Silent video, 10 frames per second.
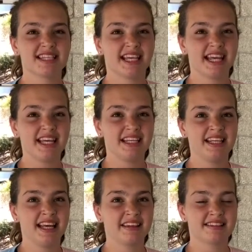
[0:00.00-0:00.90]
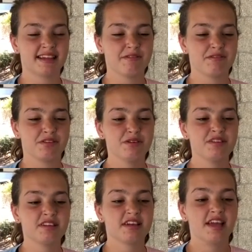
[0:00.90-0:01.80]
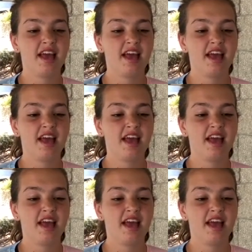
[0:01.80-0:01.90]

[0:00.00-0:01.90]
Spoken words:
they can't eat the same foods,